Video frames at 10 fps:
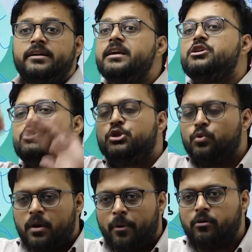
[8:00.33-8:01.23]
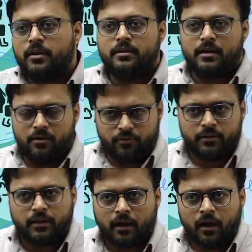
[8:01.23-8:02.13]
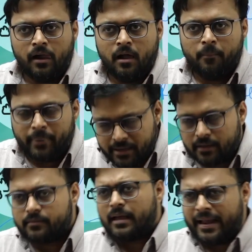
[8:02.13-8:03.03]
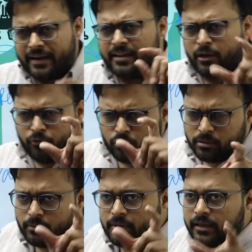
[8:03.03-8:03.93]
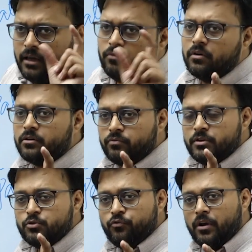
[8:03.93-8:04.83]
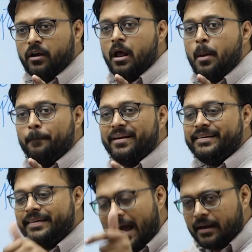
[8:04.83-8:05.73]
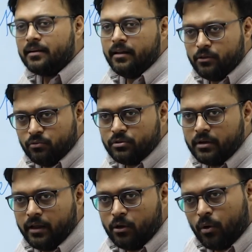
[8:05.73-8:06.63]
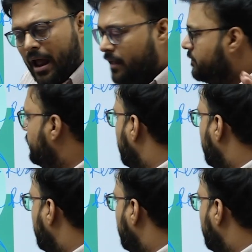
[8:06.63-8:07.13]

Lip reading: teach you about each and everything, but yes, I can give you some of the keywords which will be directly used in your answer.